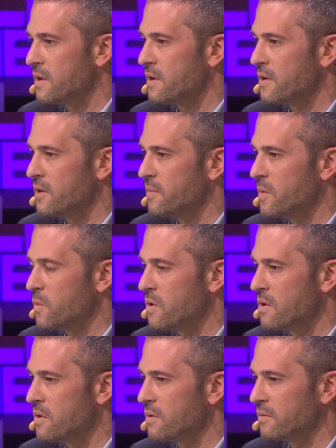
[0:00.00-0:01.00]
Um, and
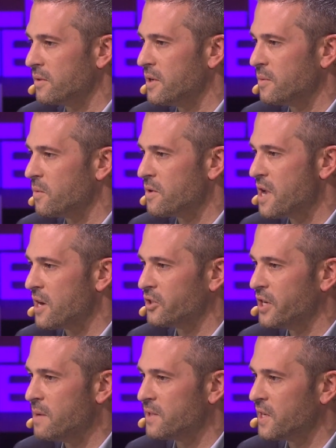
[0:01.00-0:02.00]
we're, you know, we're not
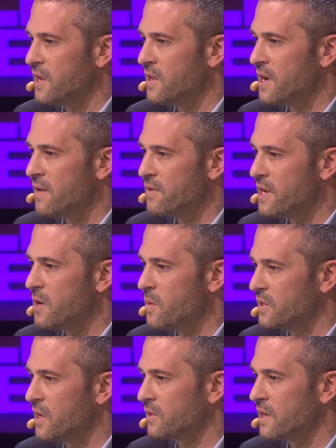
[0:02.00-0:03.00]
ashamed to say that every day
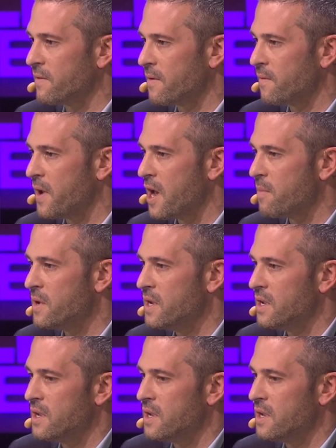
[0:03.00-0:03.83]
we sell stuff on Fab.